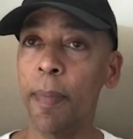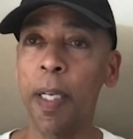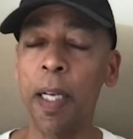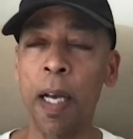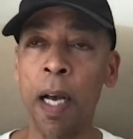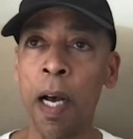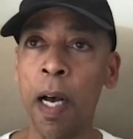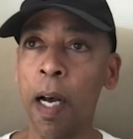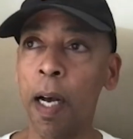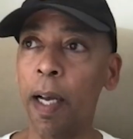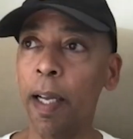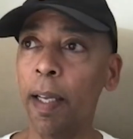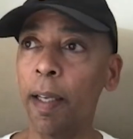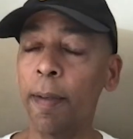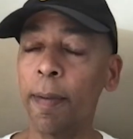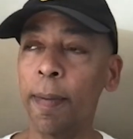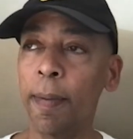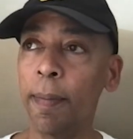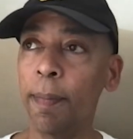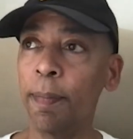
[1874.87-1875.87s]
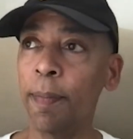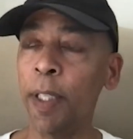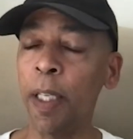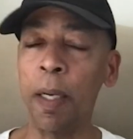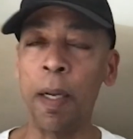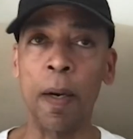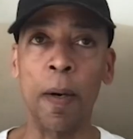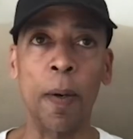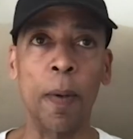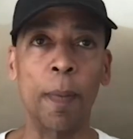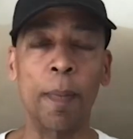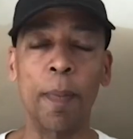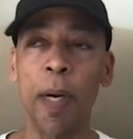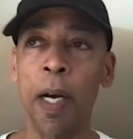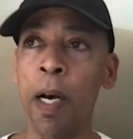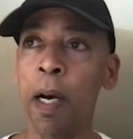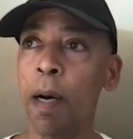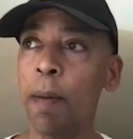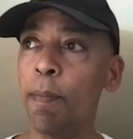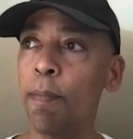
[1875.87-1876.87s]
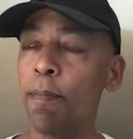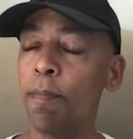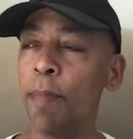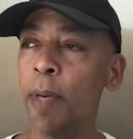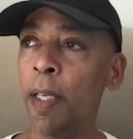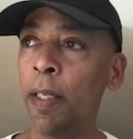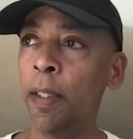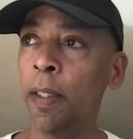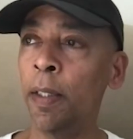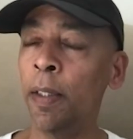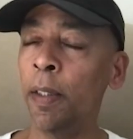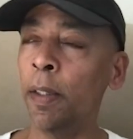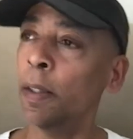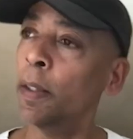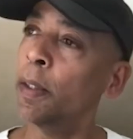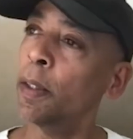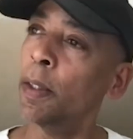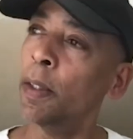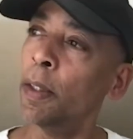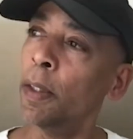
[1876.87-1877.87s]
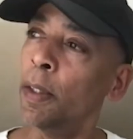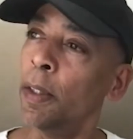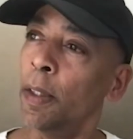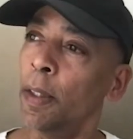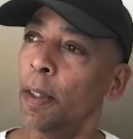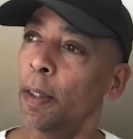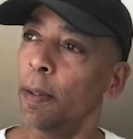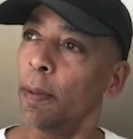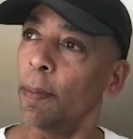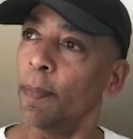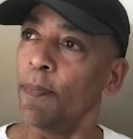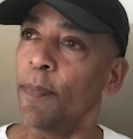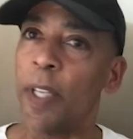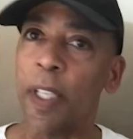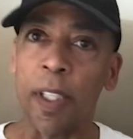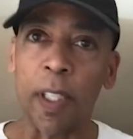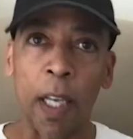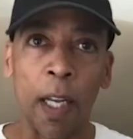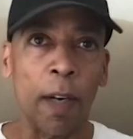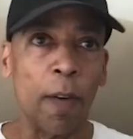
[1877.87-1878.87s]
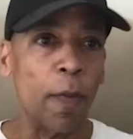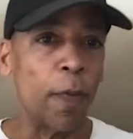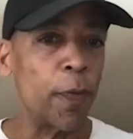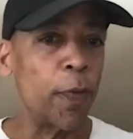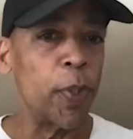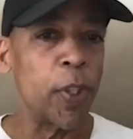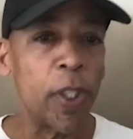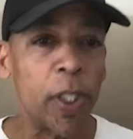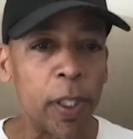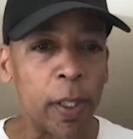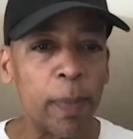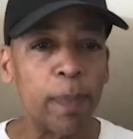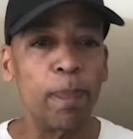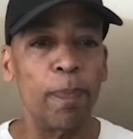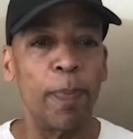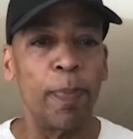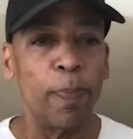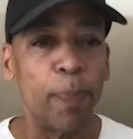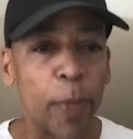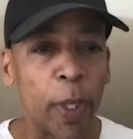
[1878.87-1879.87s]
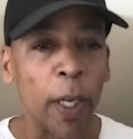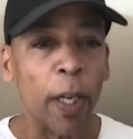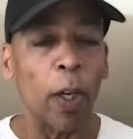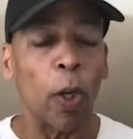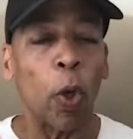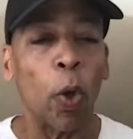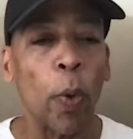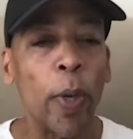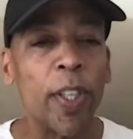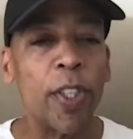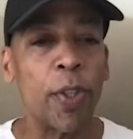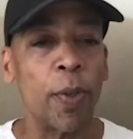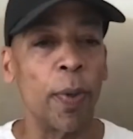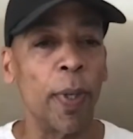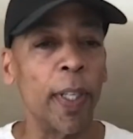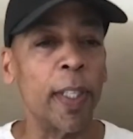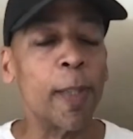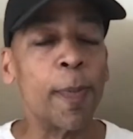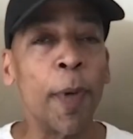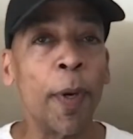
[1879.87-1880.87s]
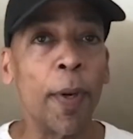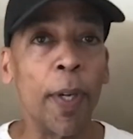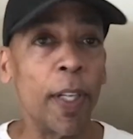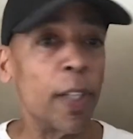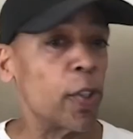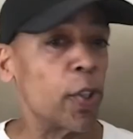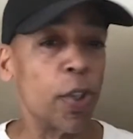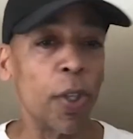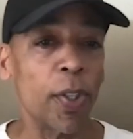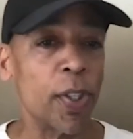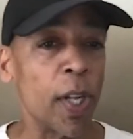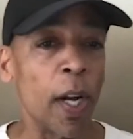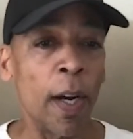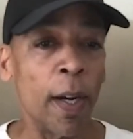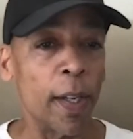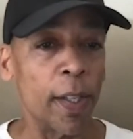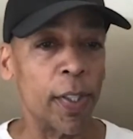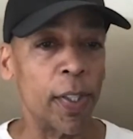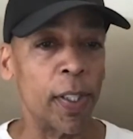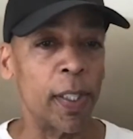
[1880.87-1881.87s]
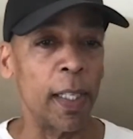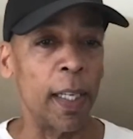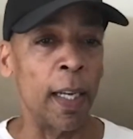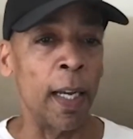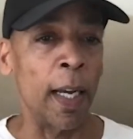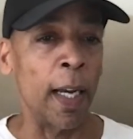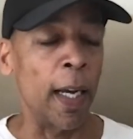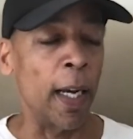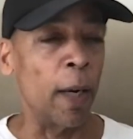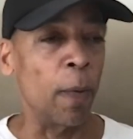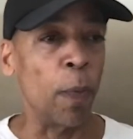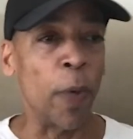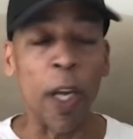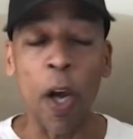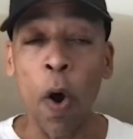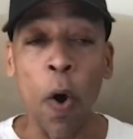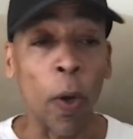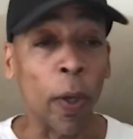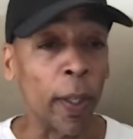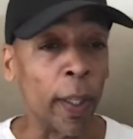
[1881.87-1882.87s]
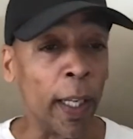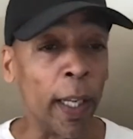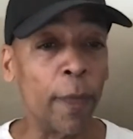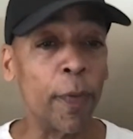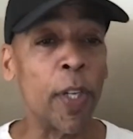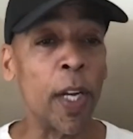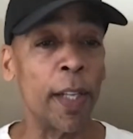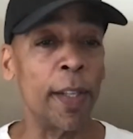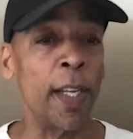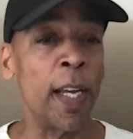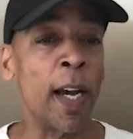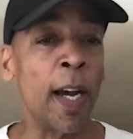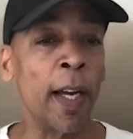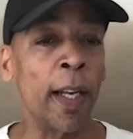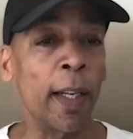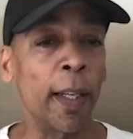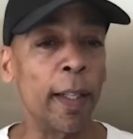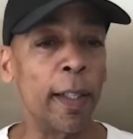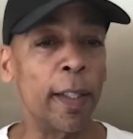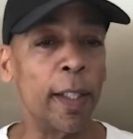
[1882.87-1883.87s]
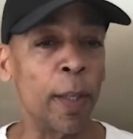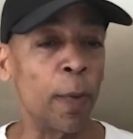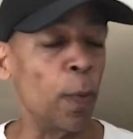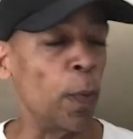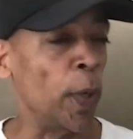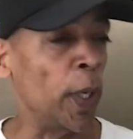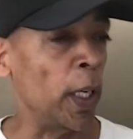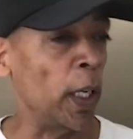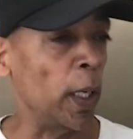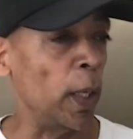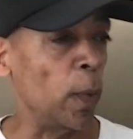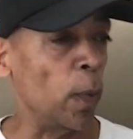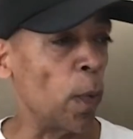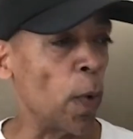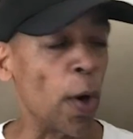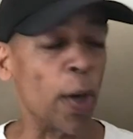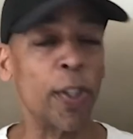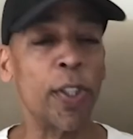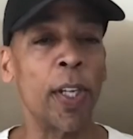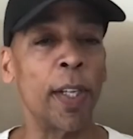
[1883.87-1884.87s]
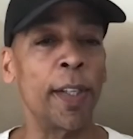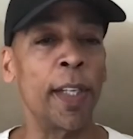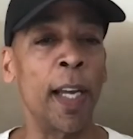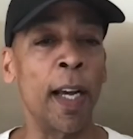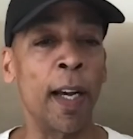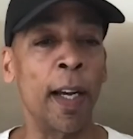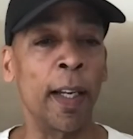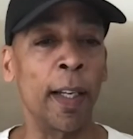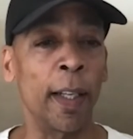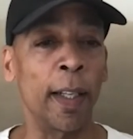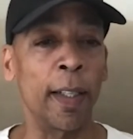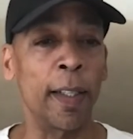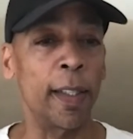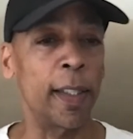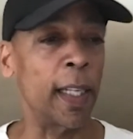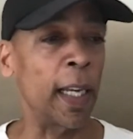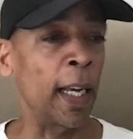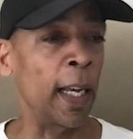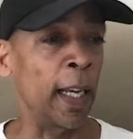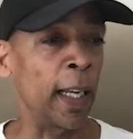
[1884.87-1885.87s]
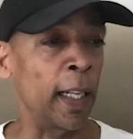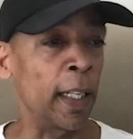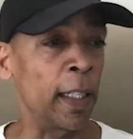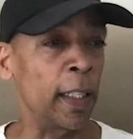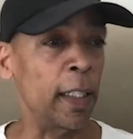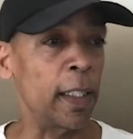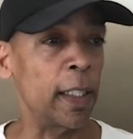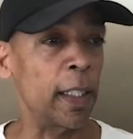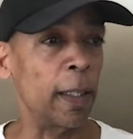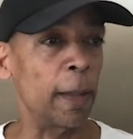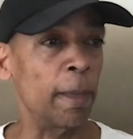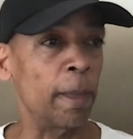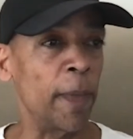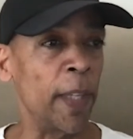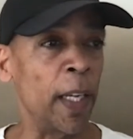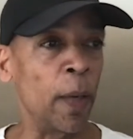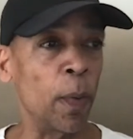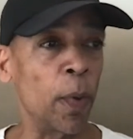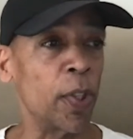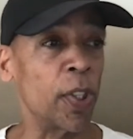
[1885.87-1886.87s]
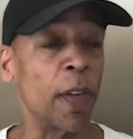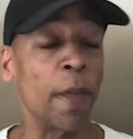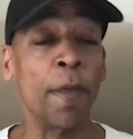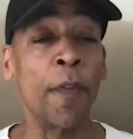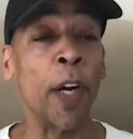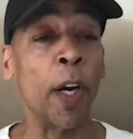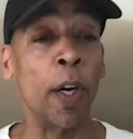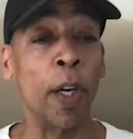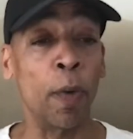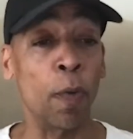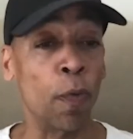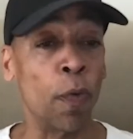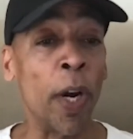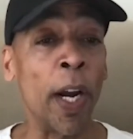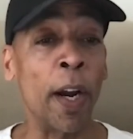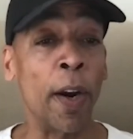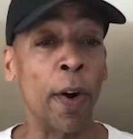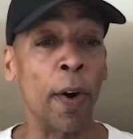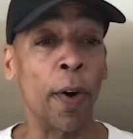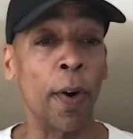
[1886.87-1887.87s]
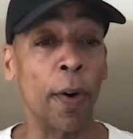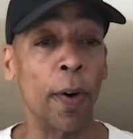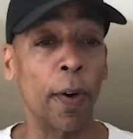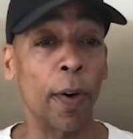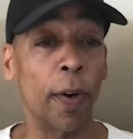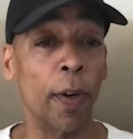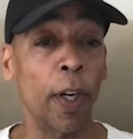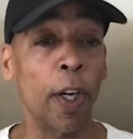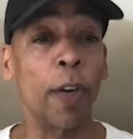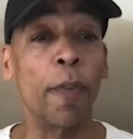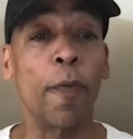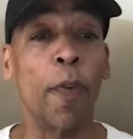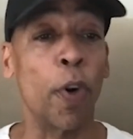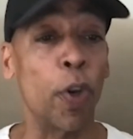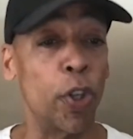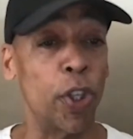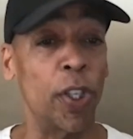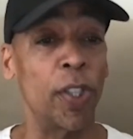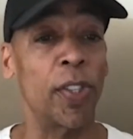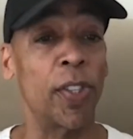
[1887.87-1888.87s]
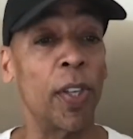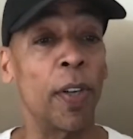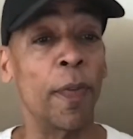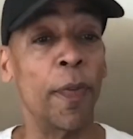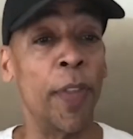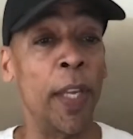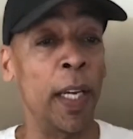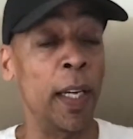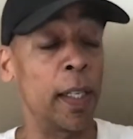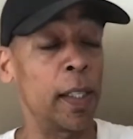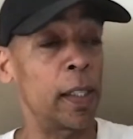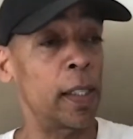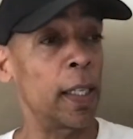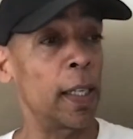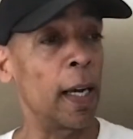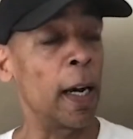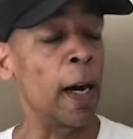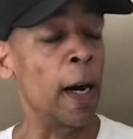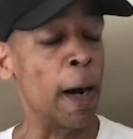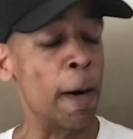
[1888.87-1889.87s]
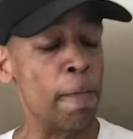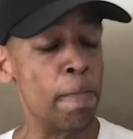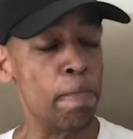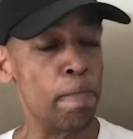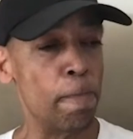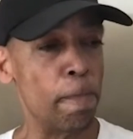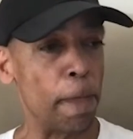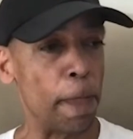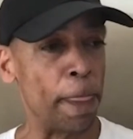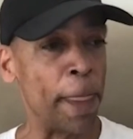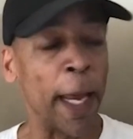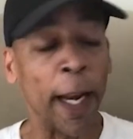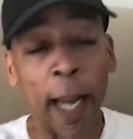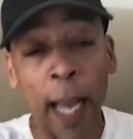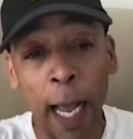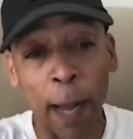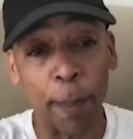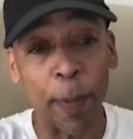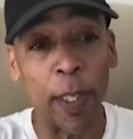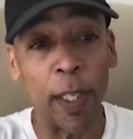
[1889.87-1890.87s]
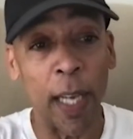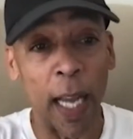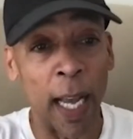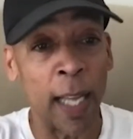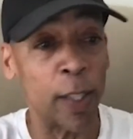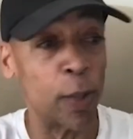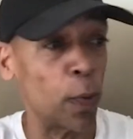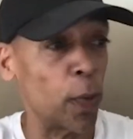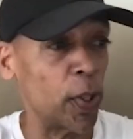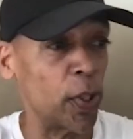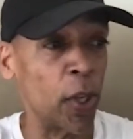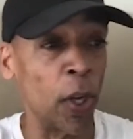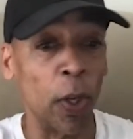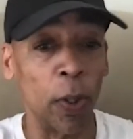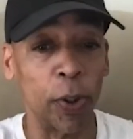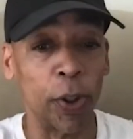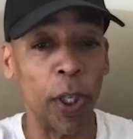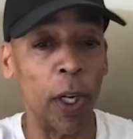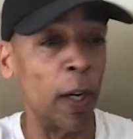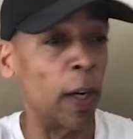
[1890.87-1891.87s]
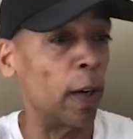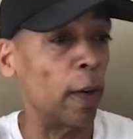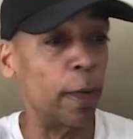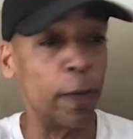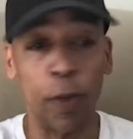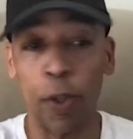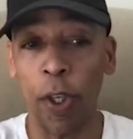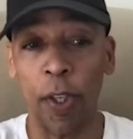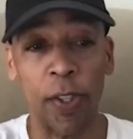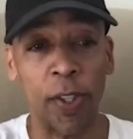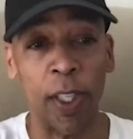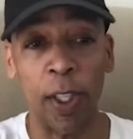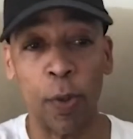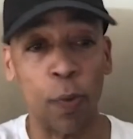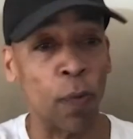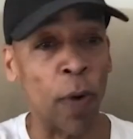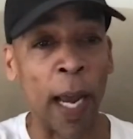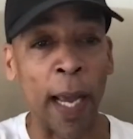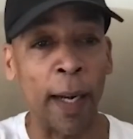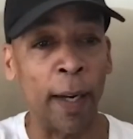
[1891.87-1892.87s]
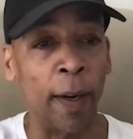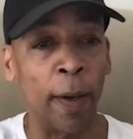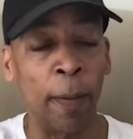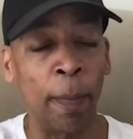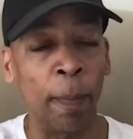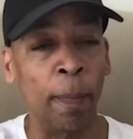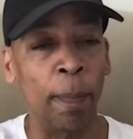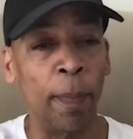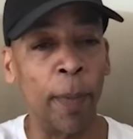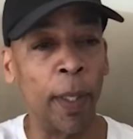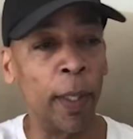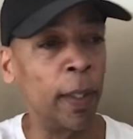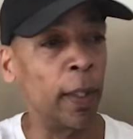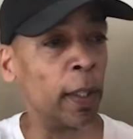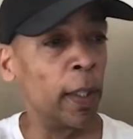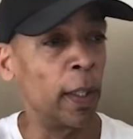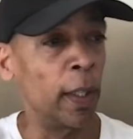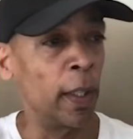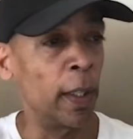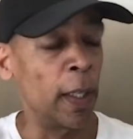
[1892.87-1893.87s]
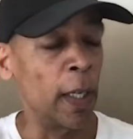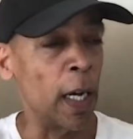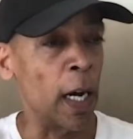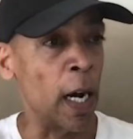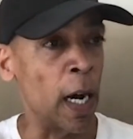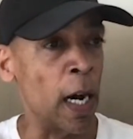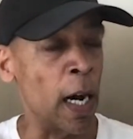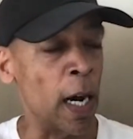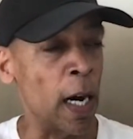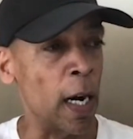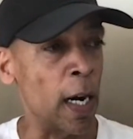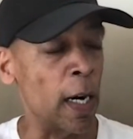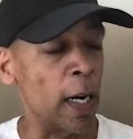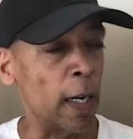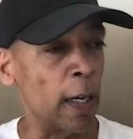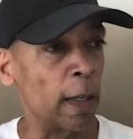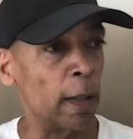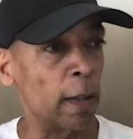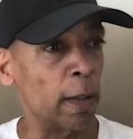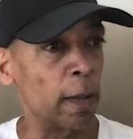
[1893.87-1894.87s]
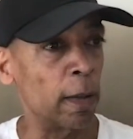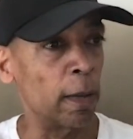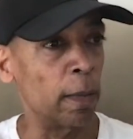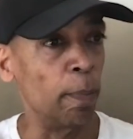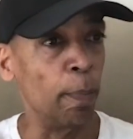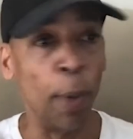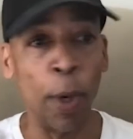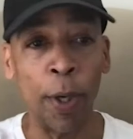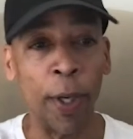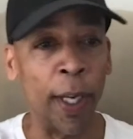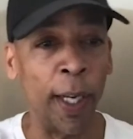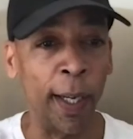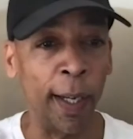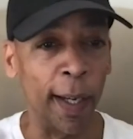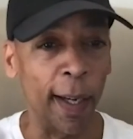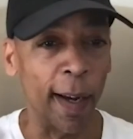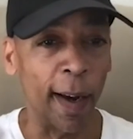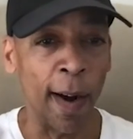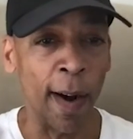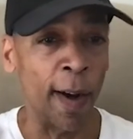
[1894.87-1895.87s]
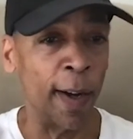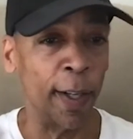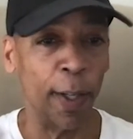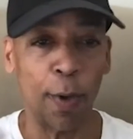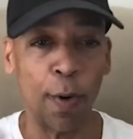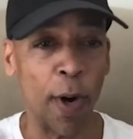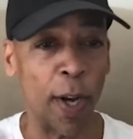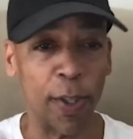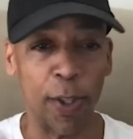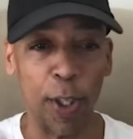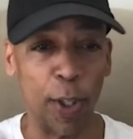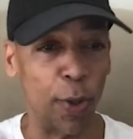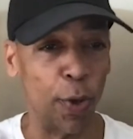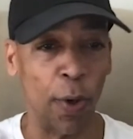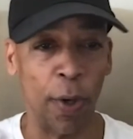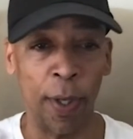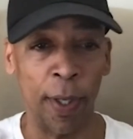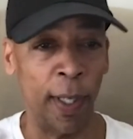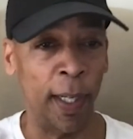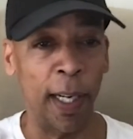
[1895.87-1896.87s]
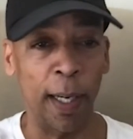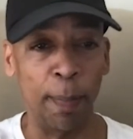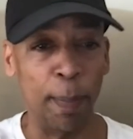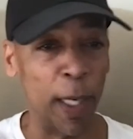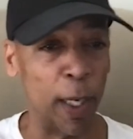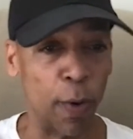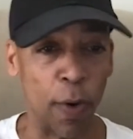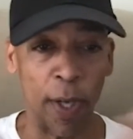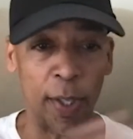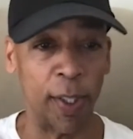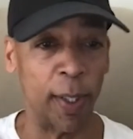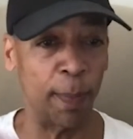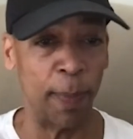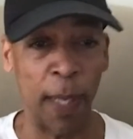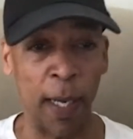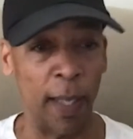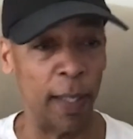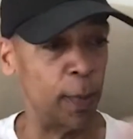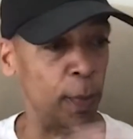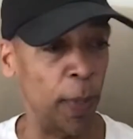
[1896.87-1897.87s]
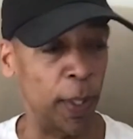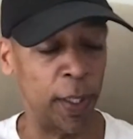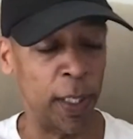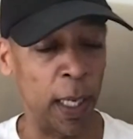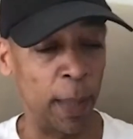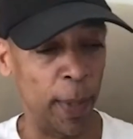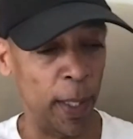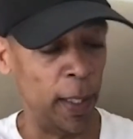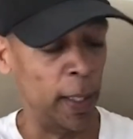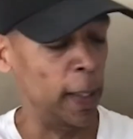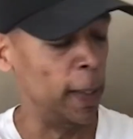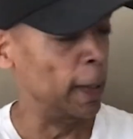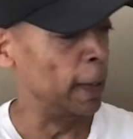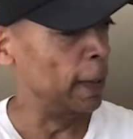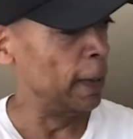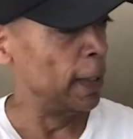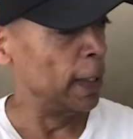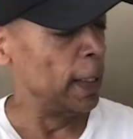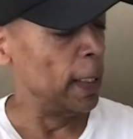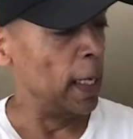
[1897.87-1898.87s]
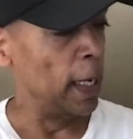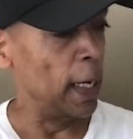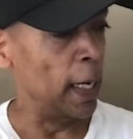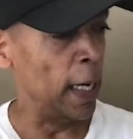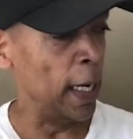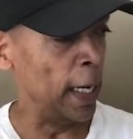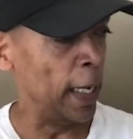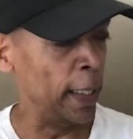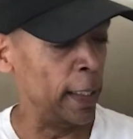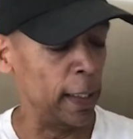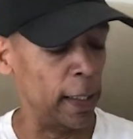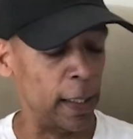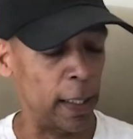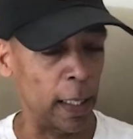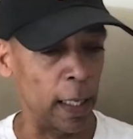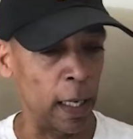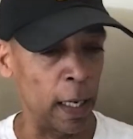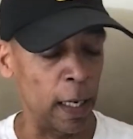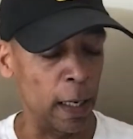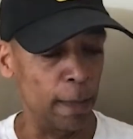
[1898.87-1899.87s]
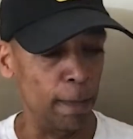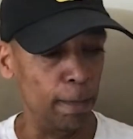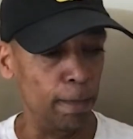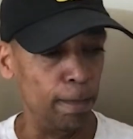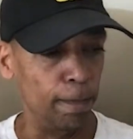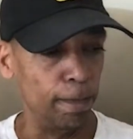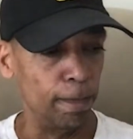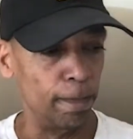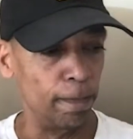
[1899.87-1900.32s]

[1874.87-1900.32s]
uh, you know, um, this kind of kind of cloistered experience, just us. Uh, we all lived on the island and we worked on the island, and it was a very rare convergence of things um, that happened as a result of just this random uh, booking on Crossing Jordan and me crossing paths with Damon. And um,